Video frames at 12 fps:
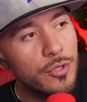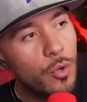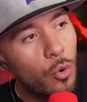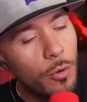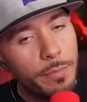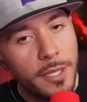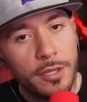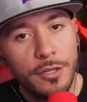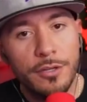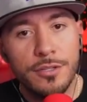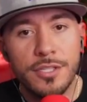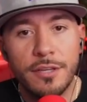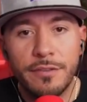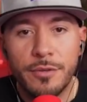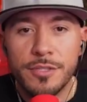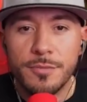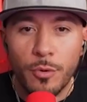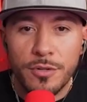core pillars of
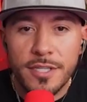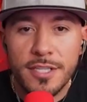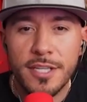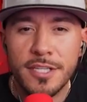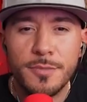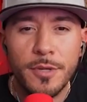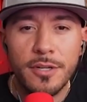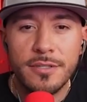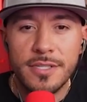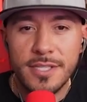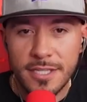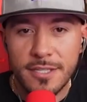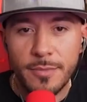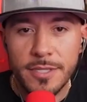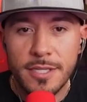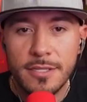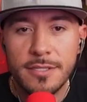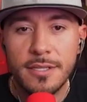those sports experiences into
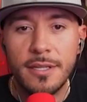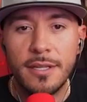business?